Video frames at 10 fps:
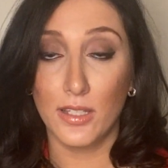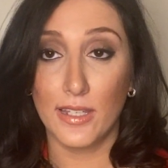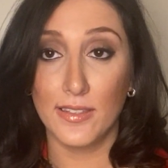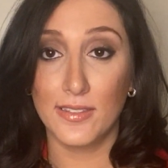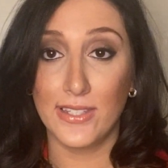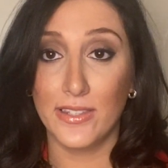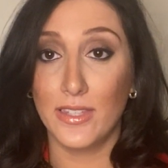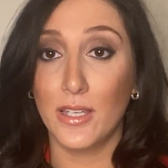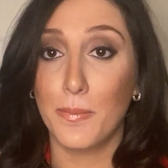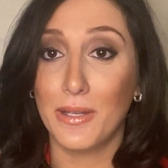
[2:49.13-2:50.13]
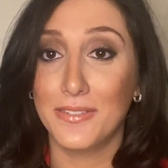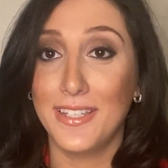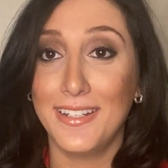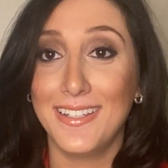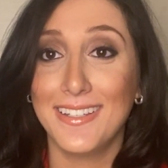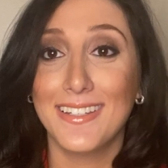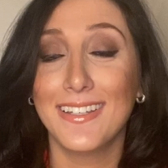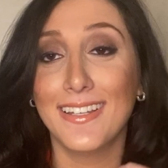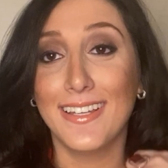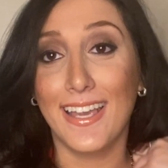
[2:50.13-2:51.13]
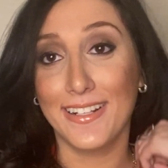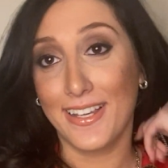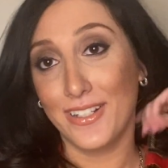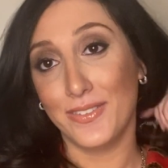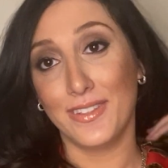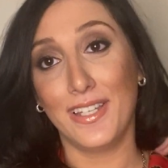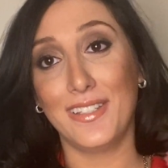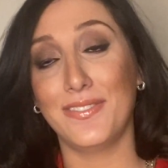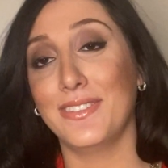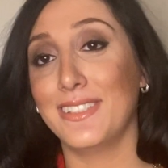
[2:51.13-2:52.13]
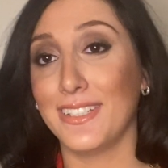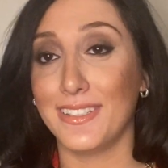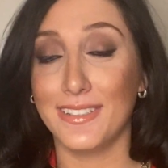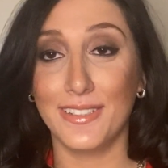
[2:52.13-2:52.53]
That's the sad thing about dating and kind of in life, is that,